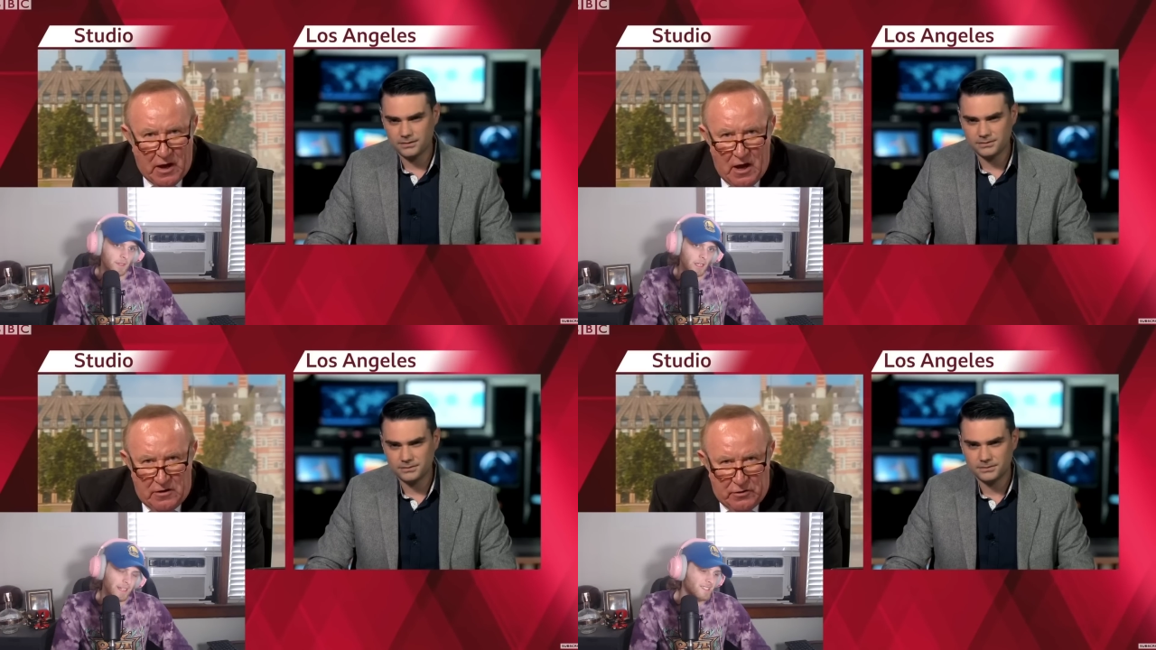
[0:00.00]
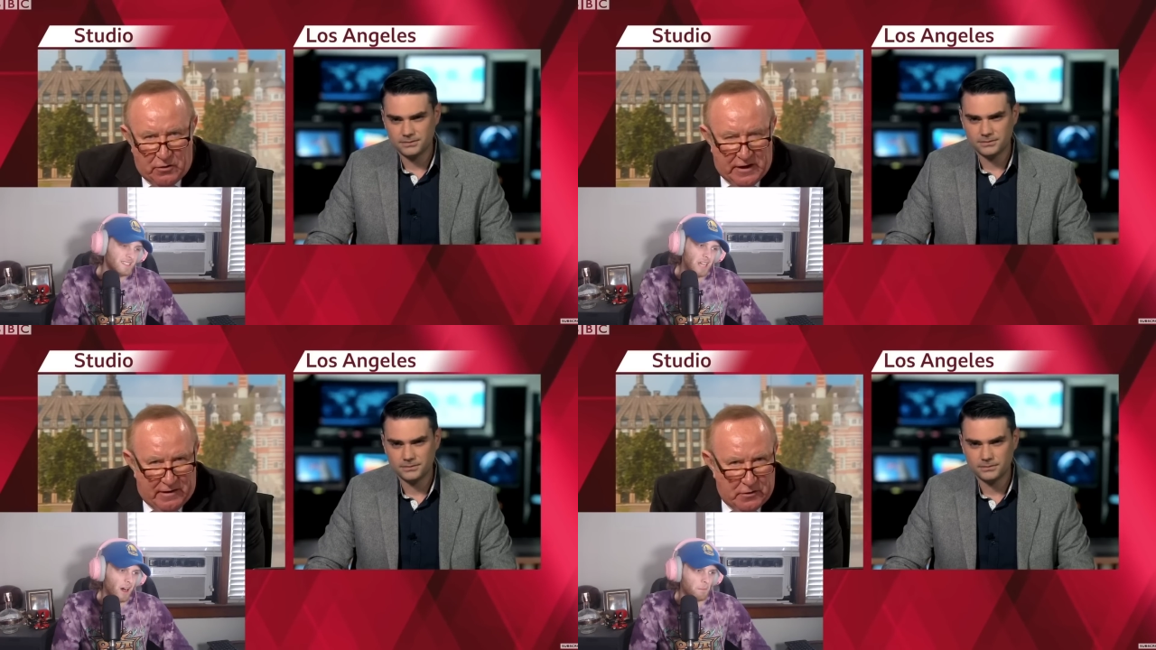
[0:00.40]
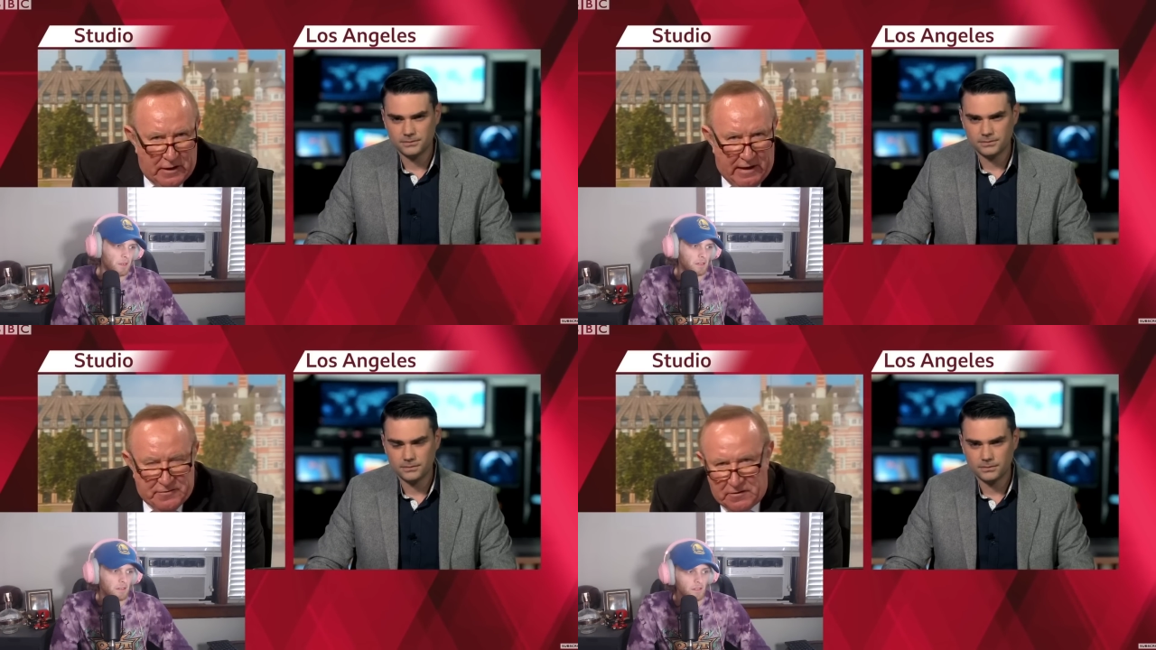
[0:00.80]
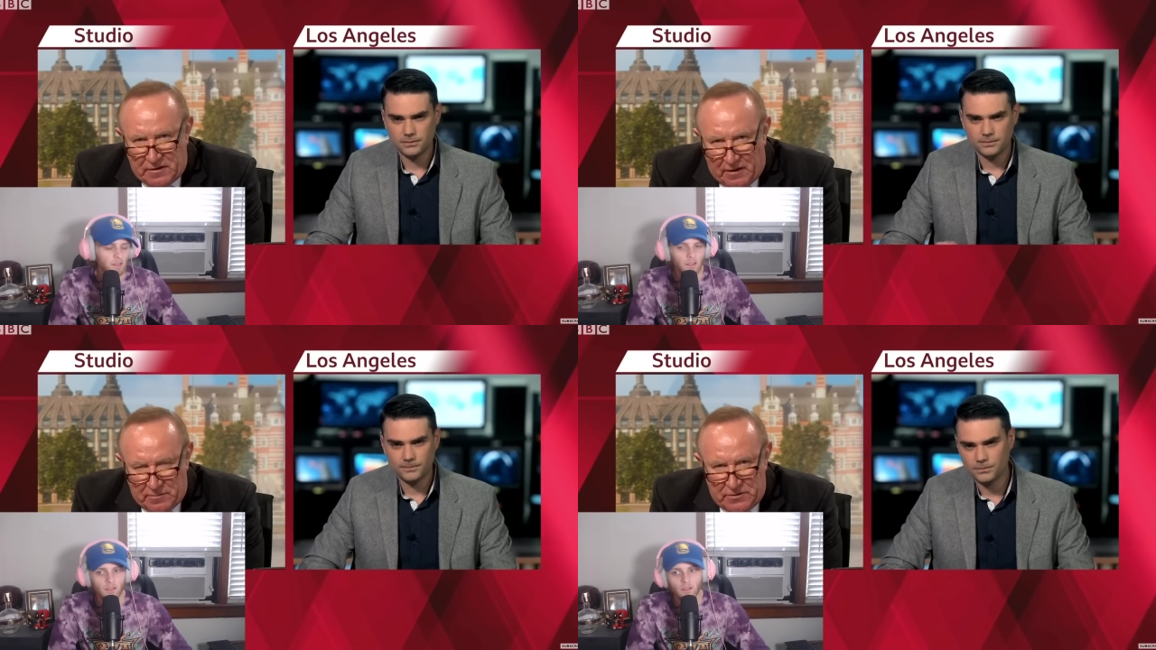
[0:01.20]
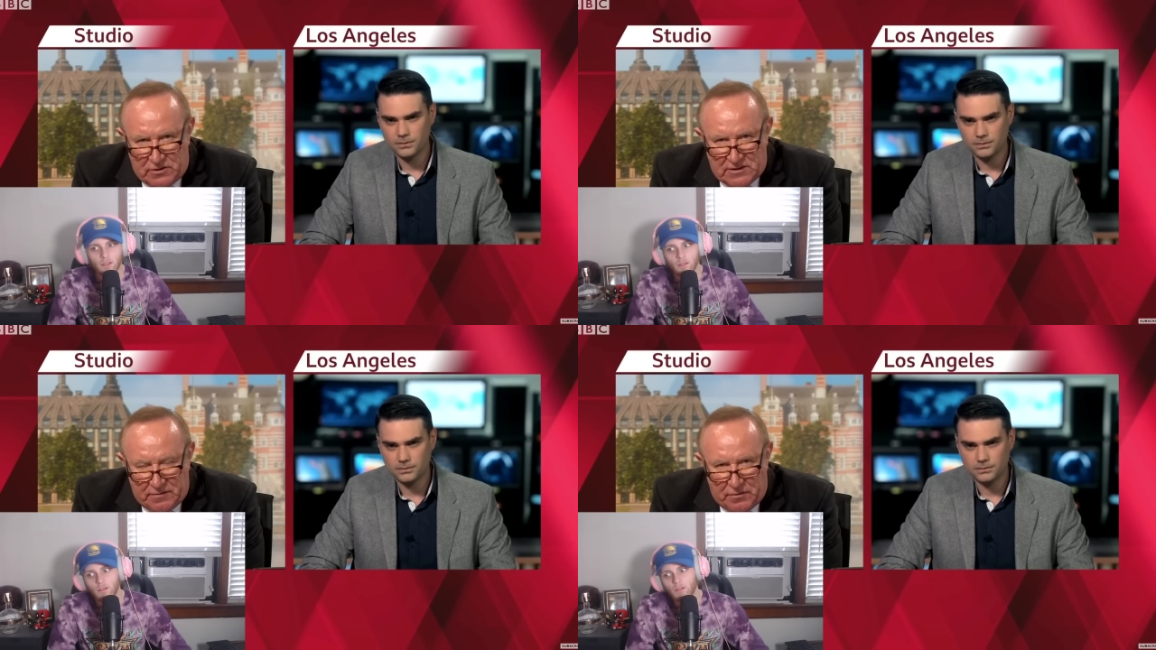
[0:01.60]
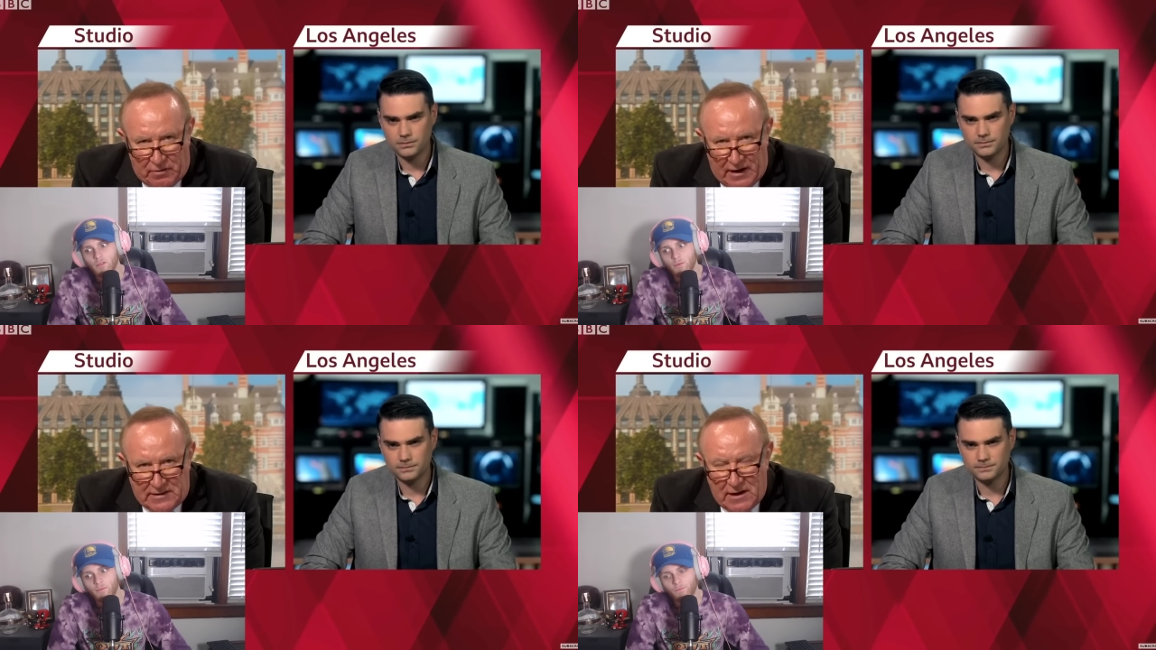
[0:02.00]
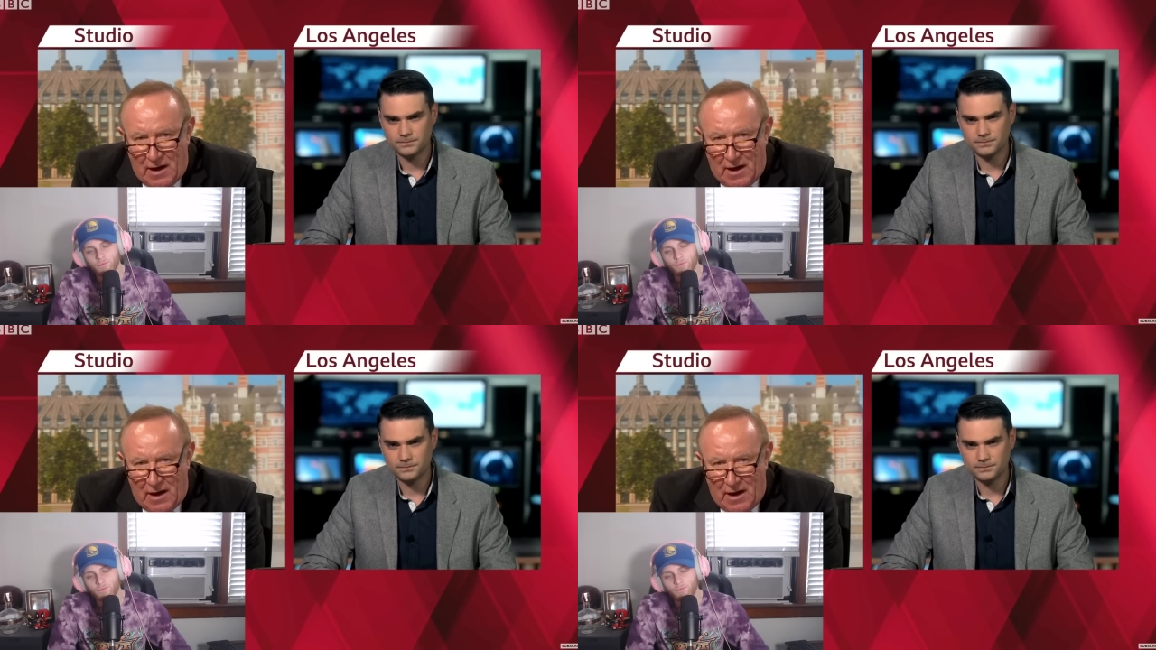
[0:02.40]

Speaker 1: and it's you dumb. only have the left and another one, you just have the right.